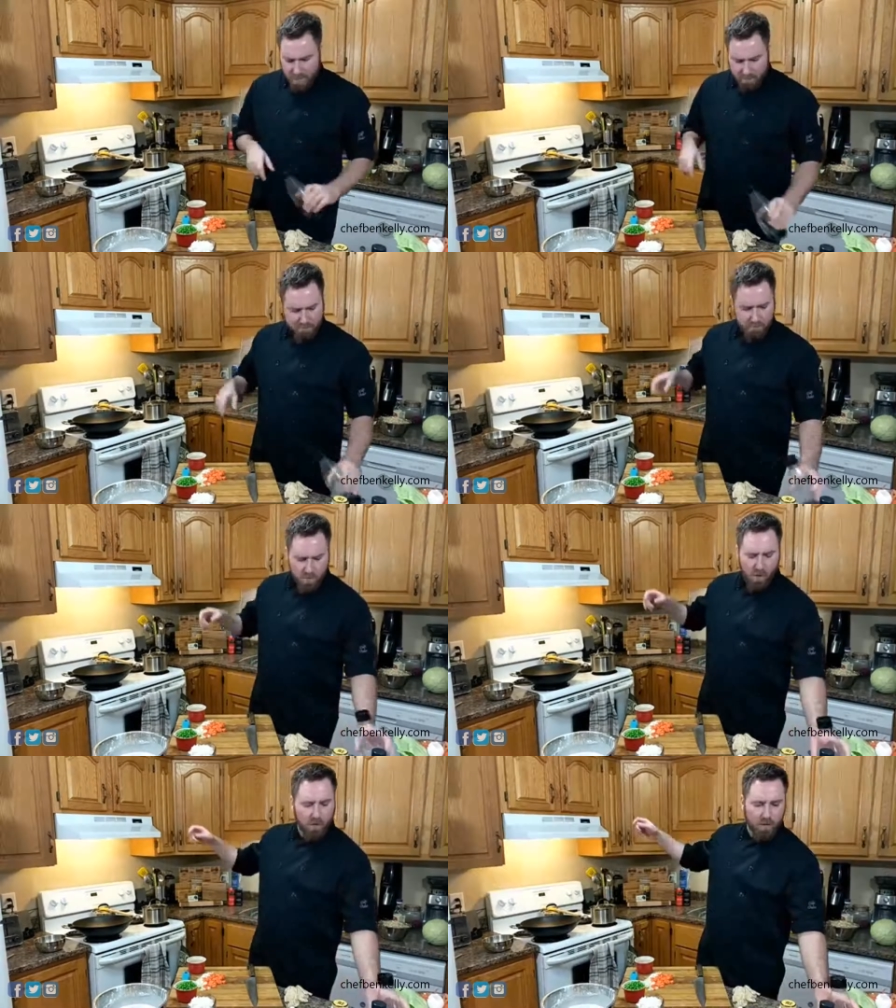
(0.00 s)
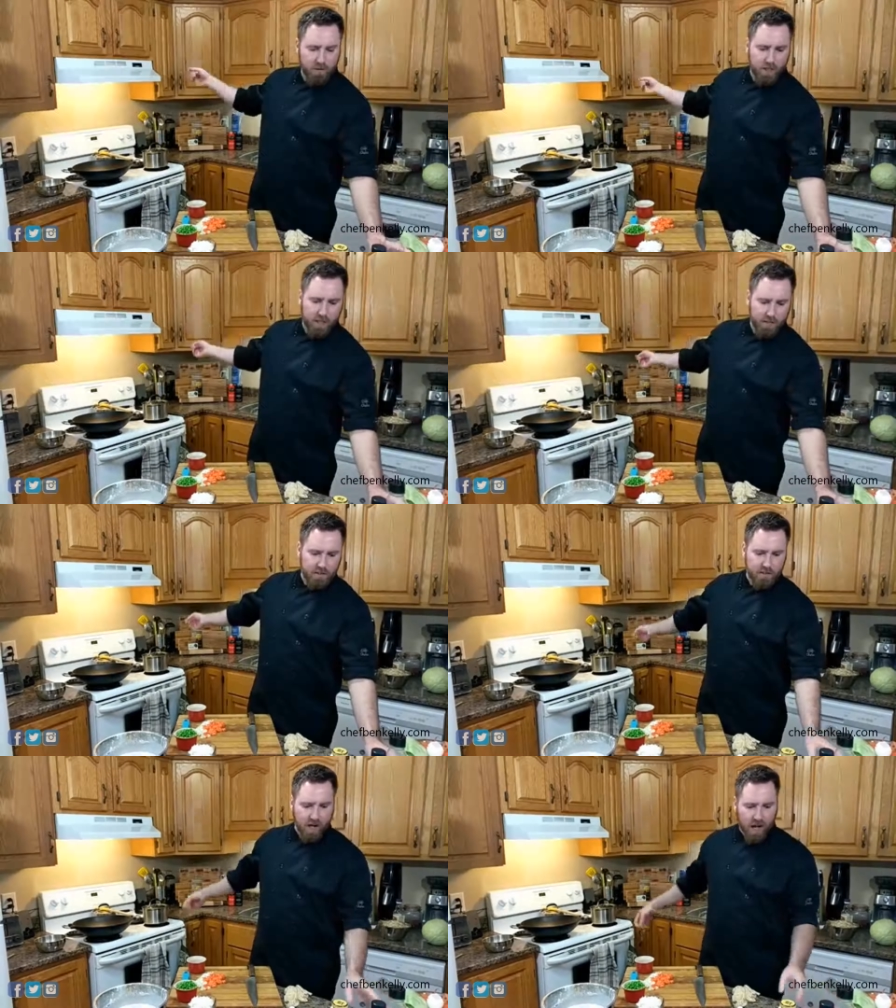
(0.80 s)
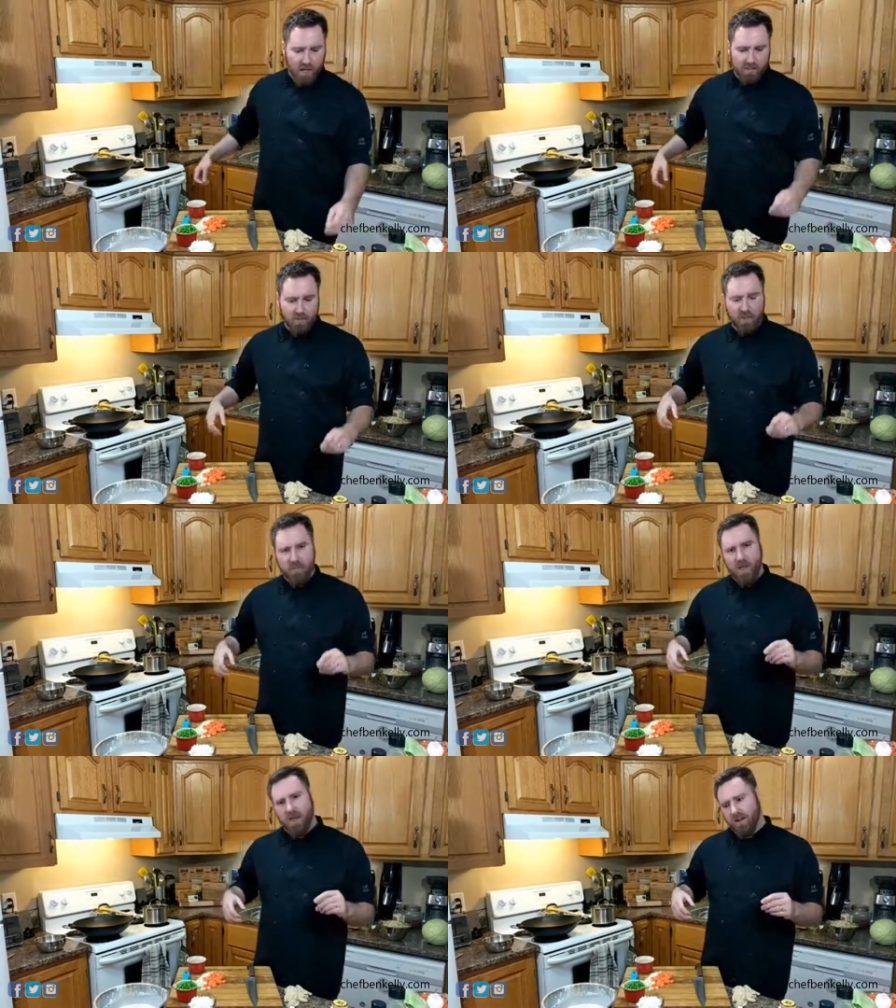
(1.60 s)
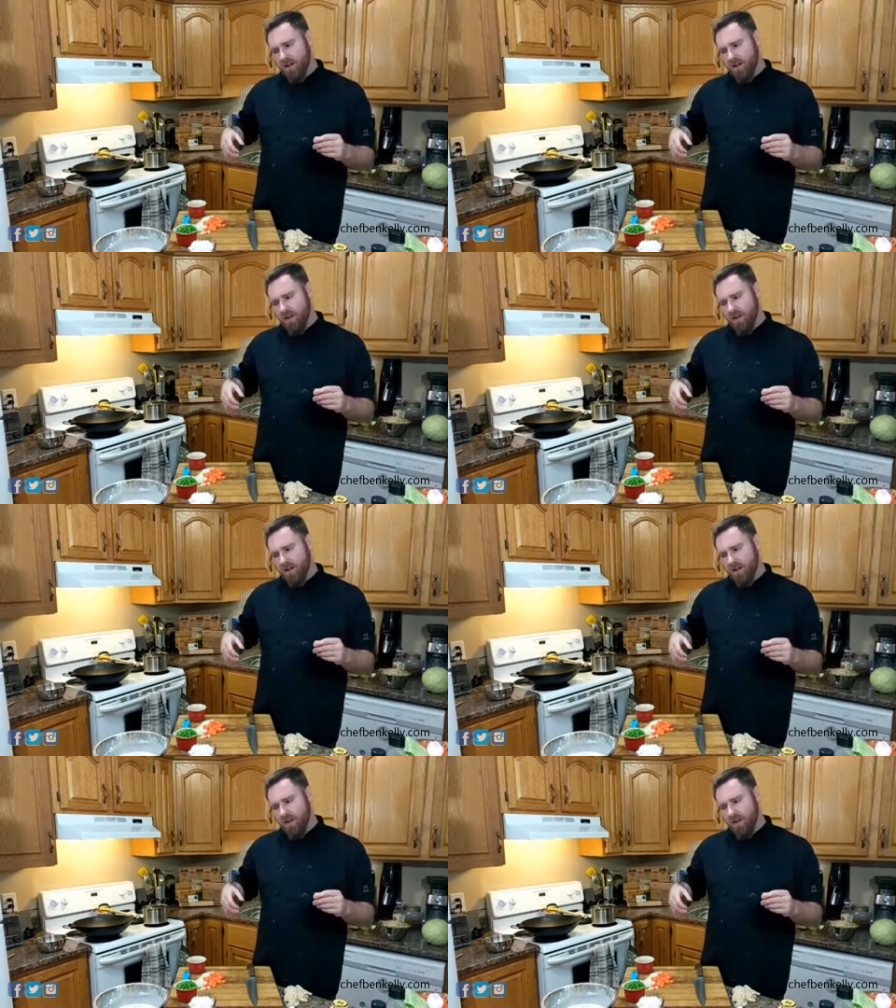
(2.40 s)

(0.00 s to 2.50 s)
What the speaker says: We made orange chicken sauce. We